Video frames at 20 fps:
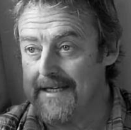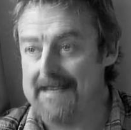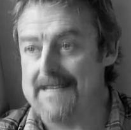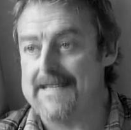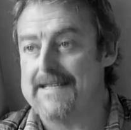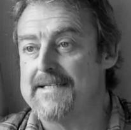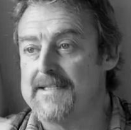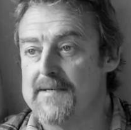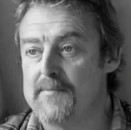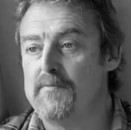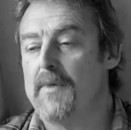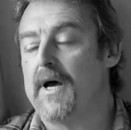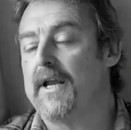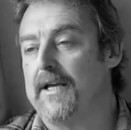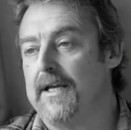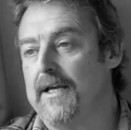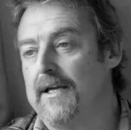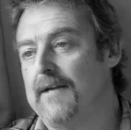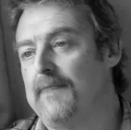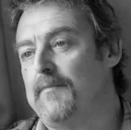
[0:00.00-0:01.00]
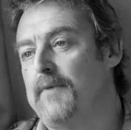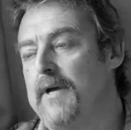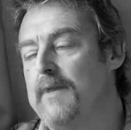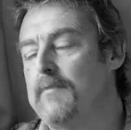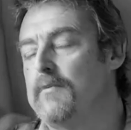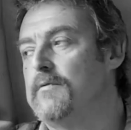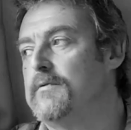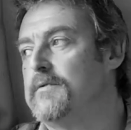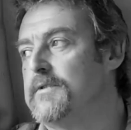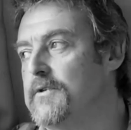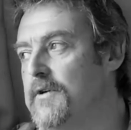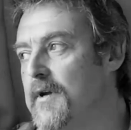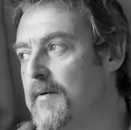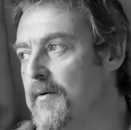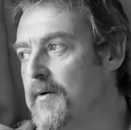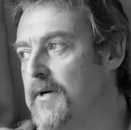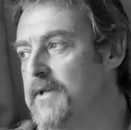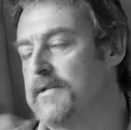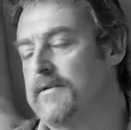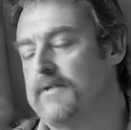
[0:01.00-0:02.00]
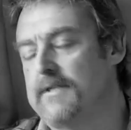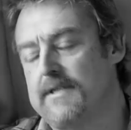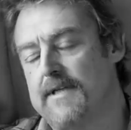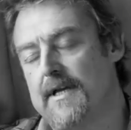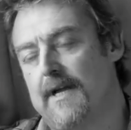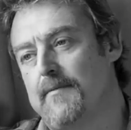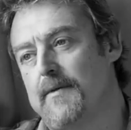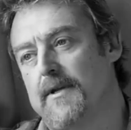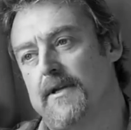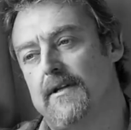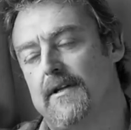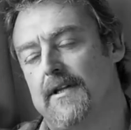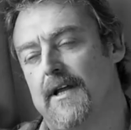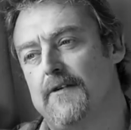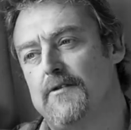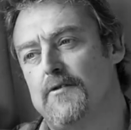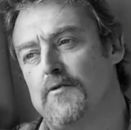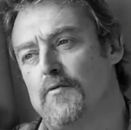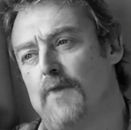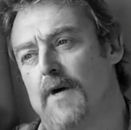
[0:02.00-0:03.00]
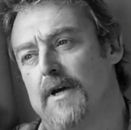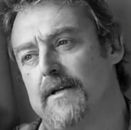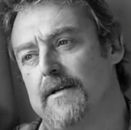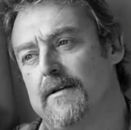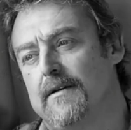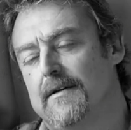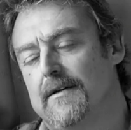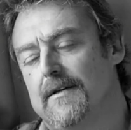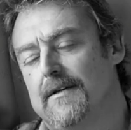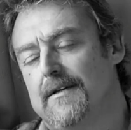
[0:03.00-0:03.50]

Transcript: I needed some money, and people were talking about work, so I set up a little local one.